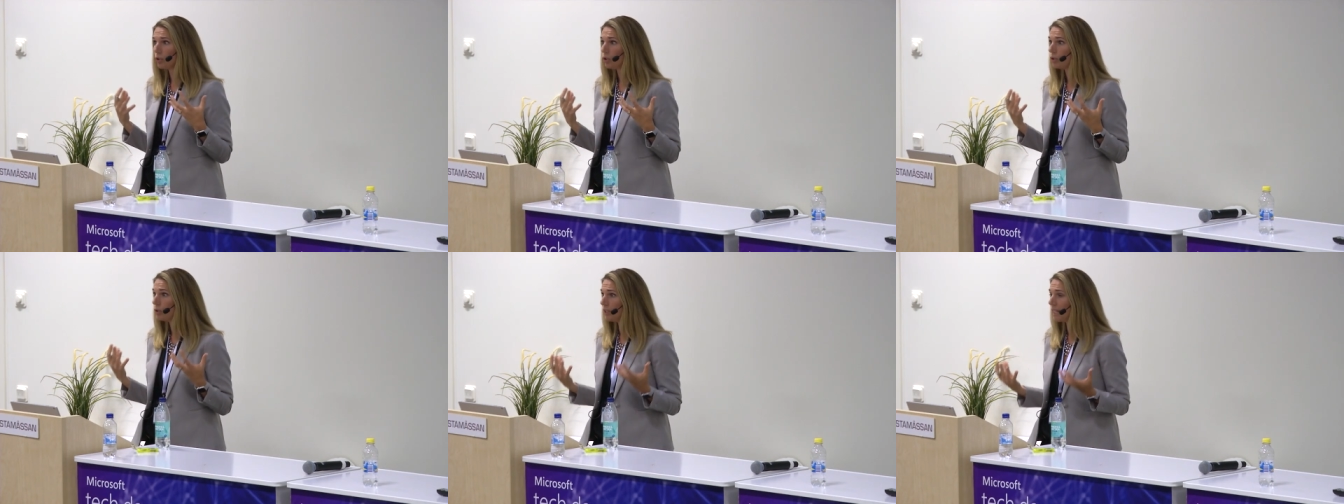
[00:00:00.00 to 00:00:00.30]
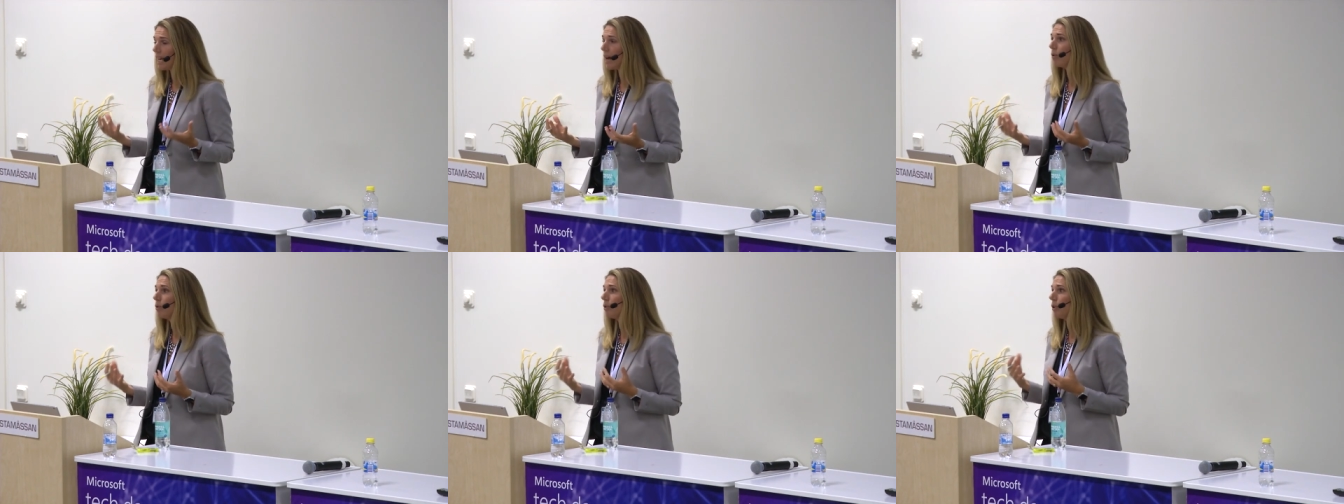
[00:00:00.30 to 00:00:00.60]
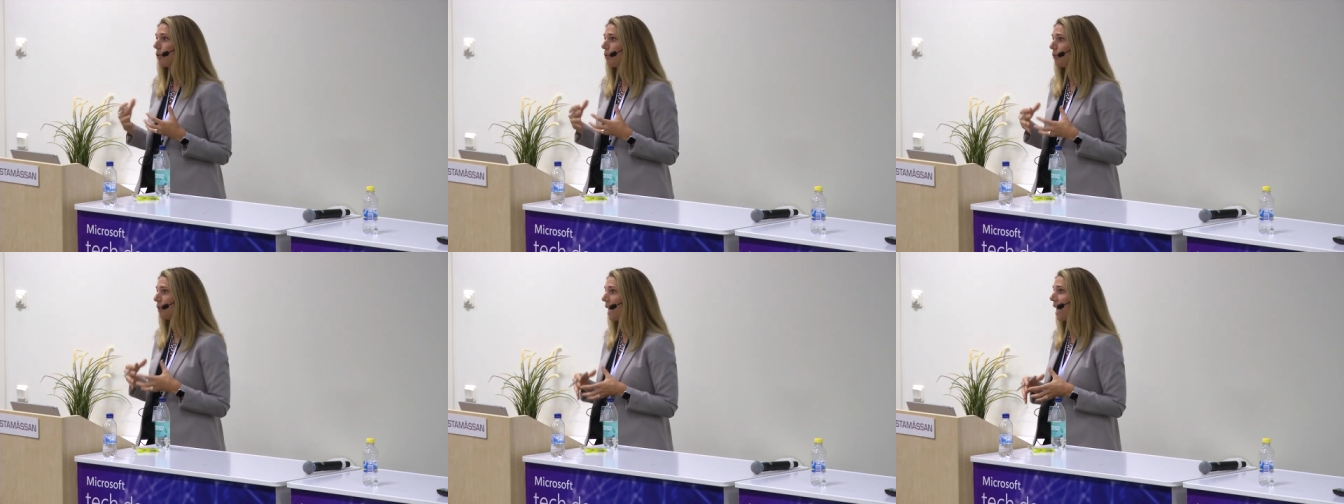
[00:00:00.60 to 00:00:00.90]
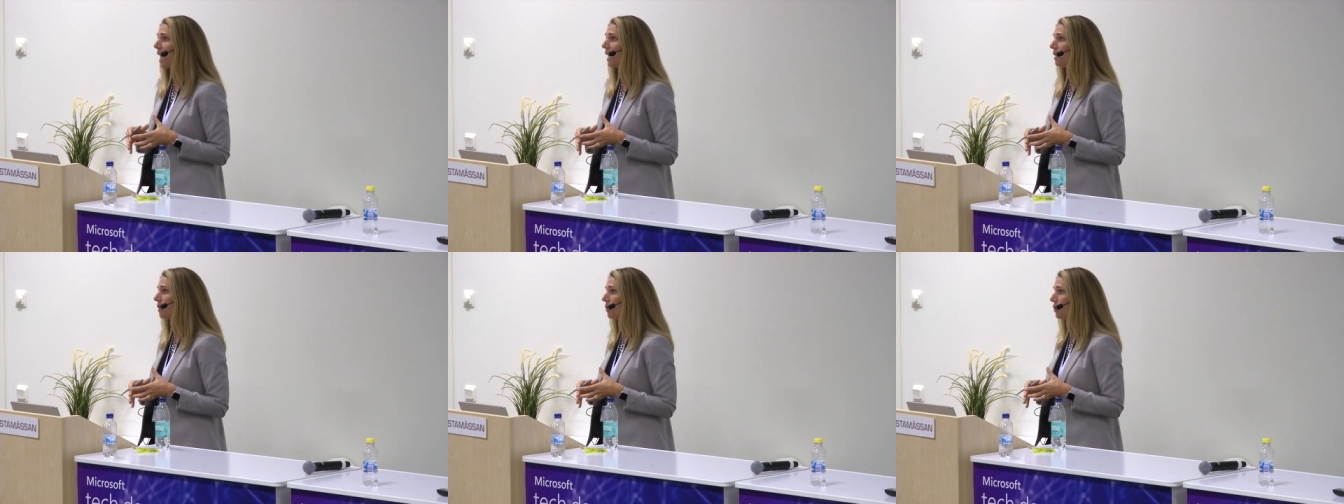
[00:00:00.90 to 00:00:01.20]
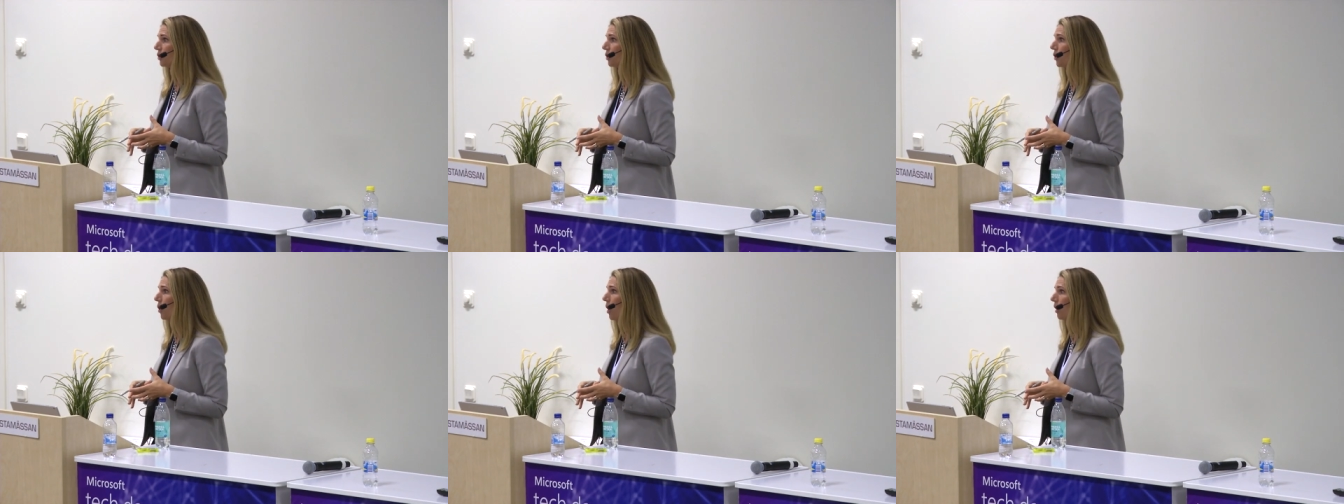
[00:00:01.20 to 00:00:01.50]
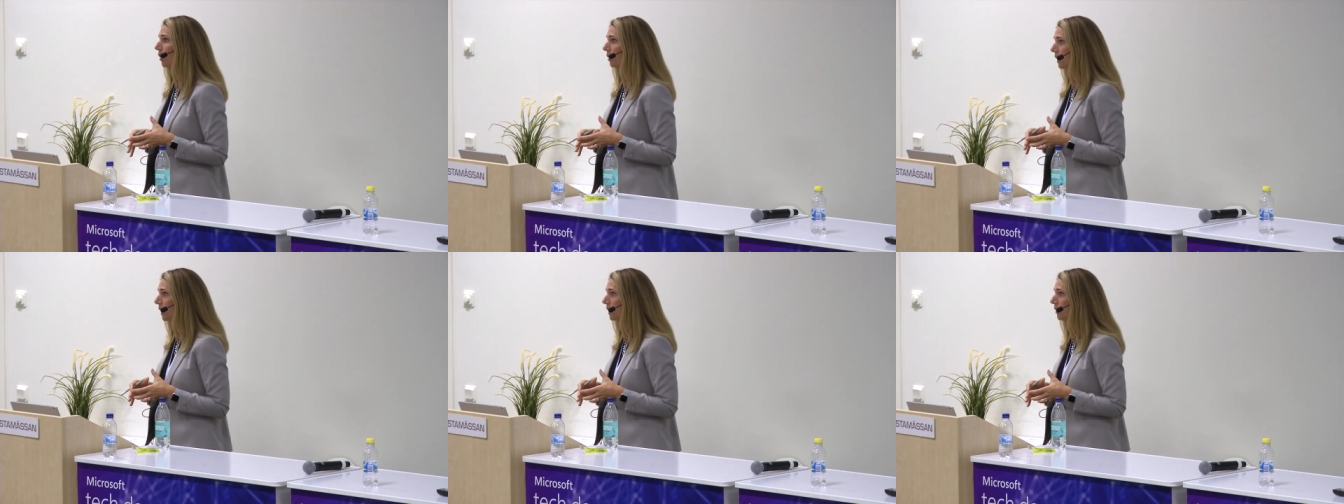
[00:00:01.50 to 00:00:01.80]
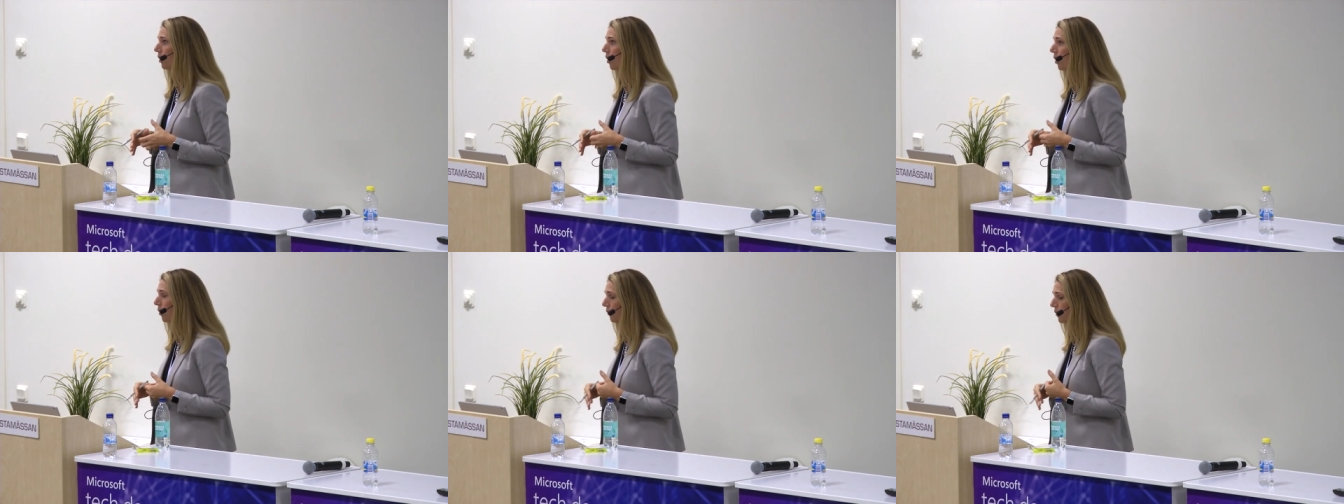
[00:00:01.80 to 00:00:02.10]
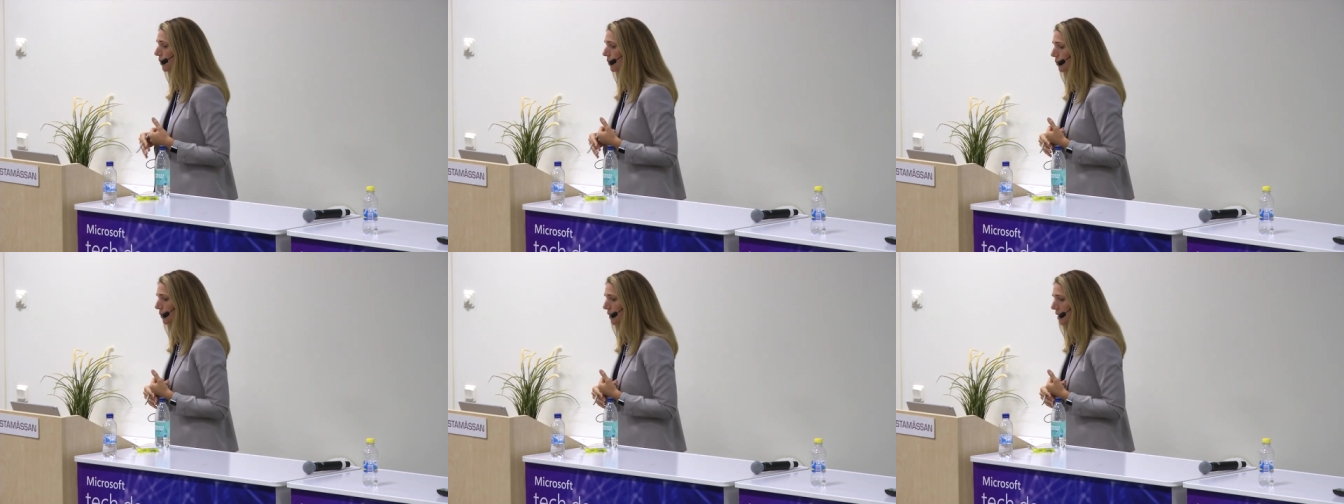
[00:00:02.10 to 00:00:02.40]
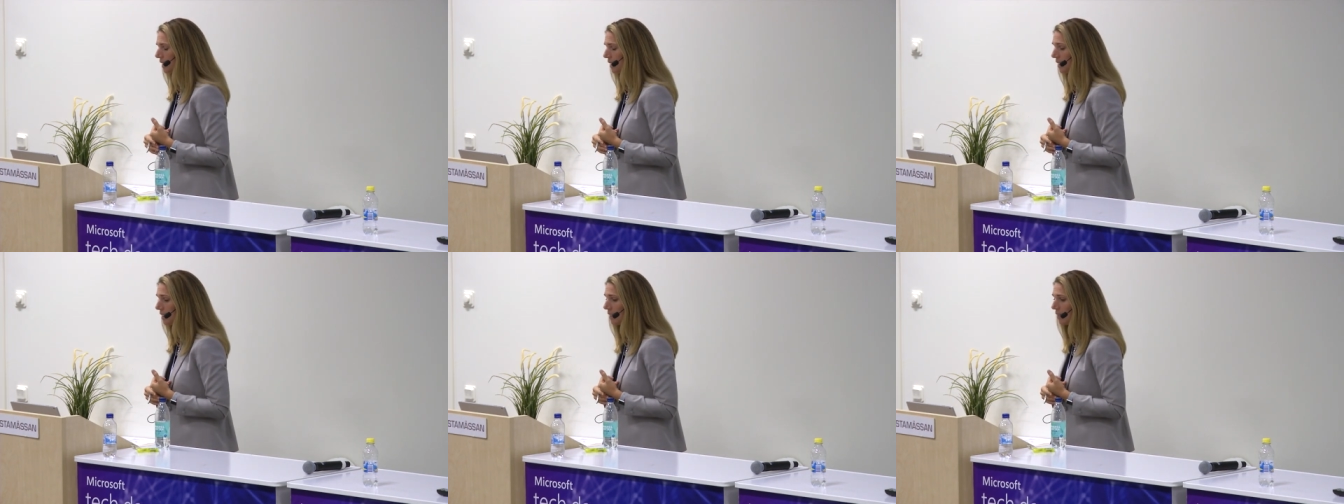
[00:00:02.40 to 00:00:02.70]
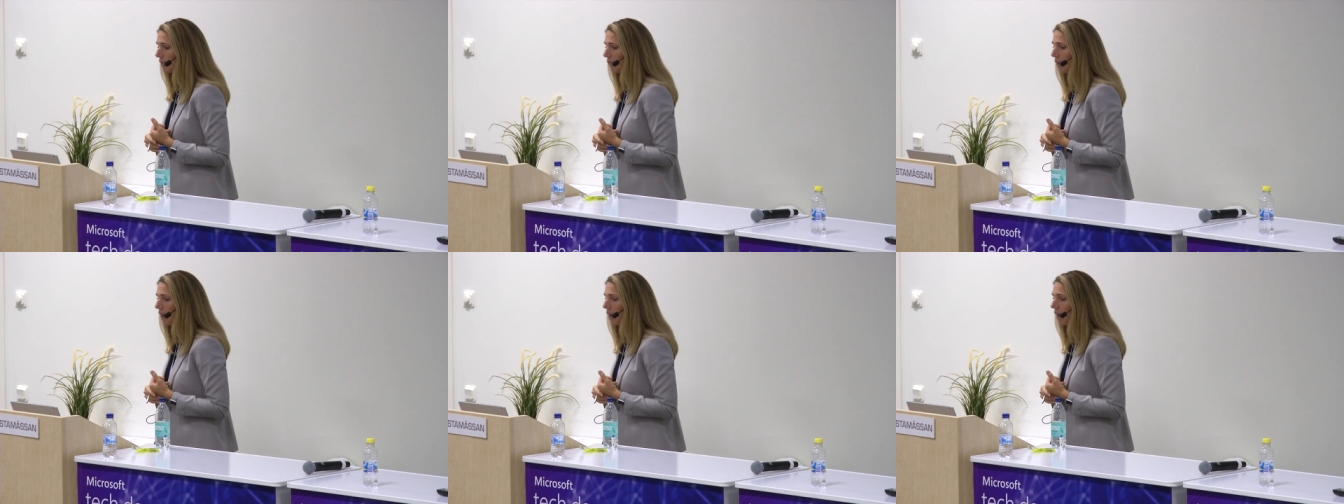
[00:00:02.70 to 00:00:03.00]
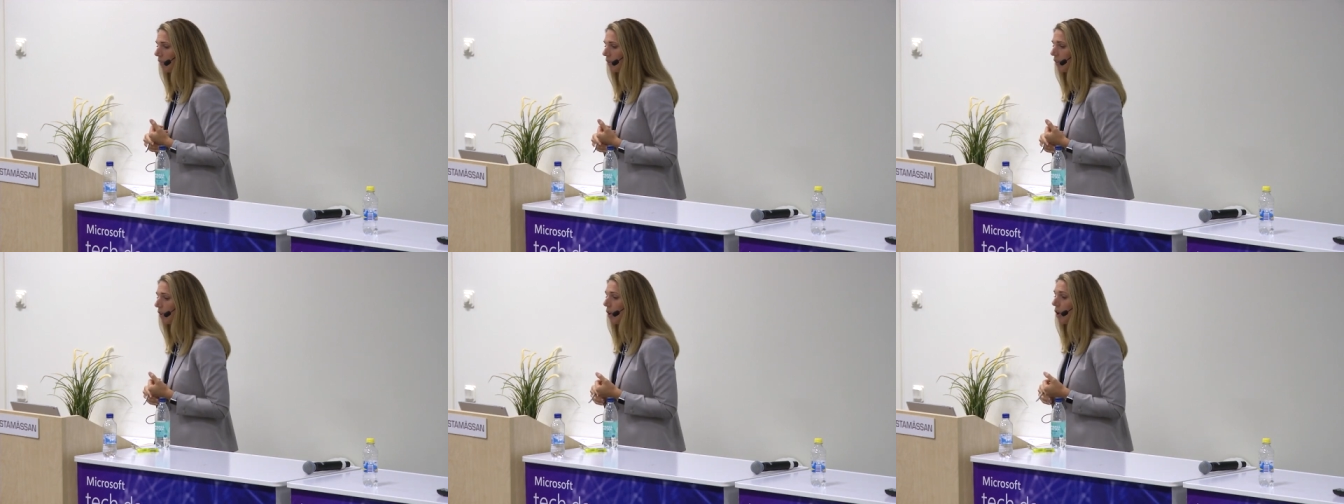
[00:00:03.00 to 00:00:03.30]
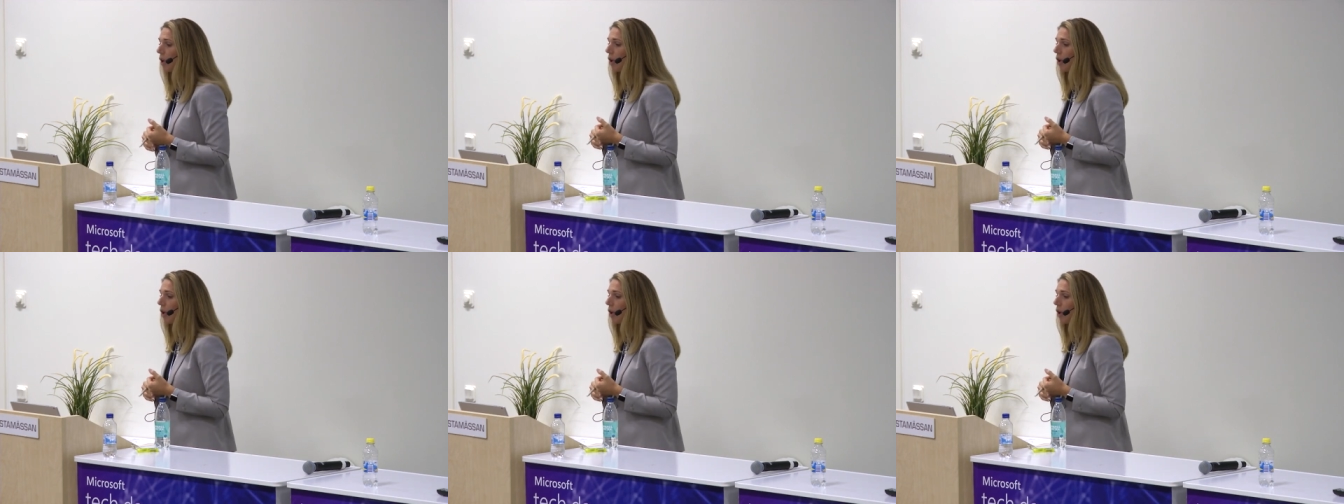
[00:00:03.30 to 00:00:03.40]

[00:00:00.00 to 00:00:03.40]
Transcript: to download and install in Office 365.